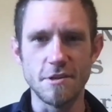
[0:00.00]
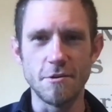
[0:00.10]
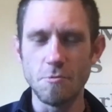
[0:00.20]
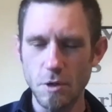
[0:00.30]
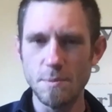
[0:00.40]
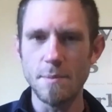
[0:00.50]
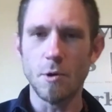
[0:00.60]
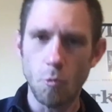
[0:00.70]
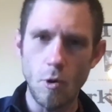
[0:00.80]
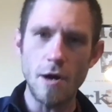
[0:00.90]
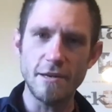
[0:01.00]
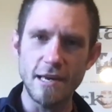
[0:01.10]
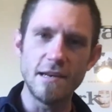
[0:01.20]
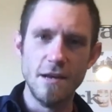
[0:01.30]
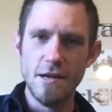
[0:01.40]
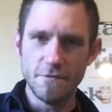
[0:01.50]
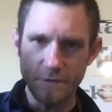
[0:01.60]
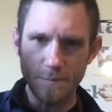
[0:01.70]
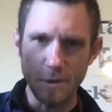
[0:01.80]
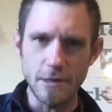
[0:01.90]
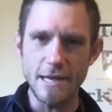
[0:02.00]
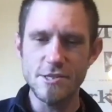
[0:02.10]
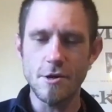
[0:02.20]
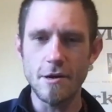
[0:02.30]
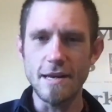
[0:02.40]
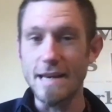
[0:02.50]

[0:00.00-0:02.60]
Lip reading: You want to be able to walk in, flip the lights on,